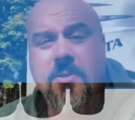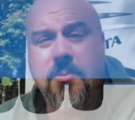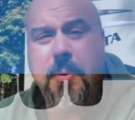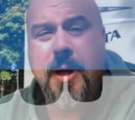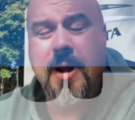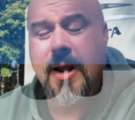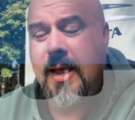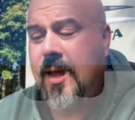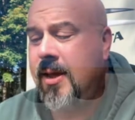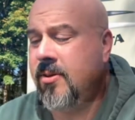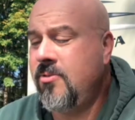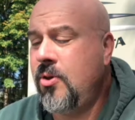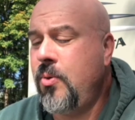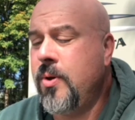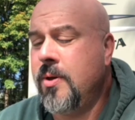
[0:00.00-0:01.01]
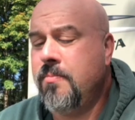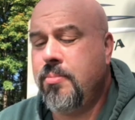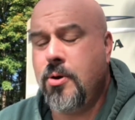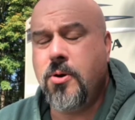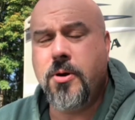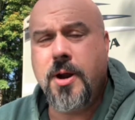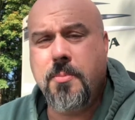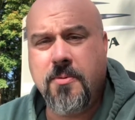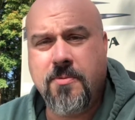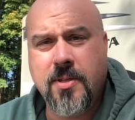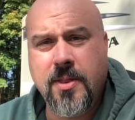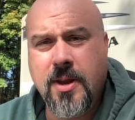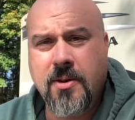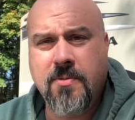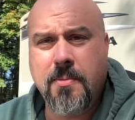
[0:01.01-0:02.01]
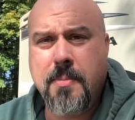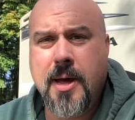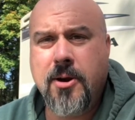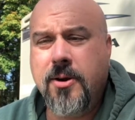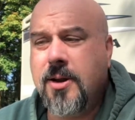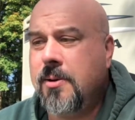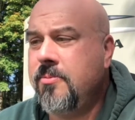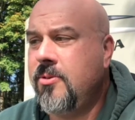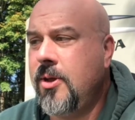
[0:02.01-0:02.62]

about it is you can program it for the different battery types.